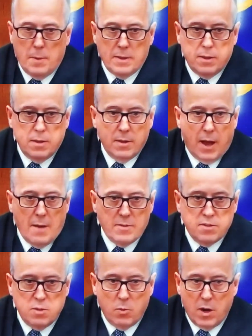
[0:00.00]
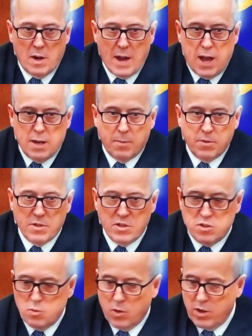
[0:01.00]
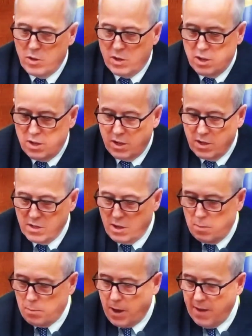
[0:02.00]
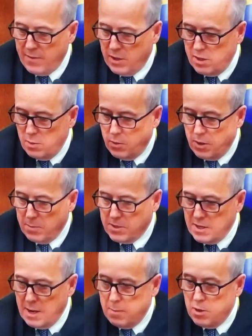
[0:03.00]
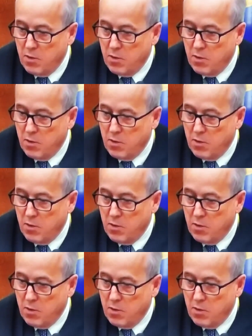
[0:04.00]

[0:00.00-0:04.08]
But obviously, we are not in a position where you can consult privately with them today,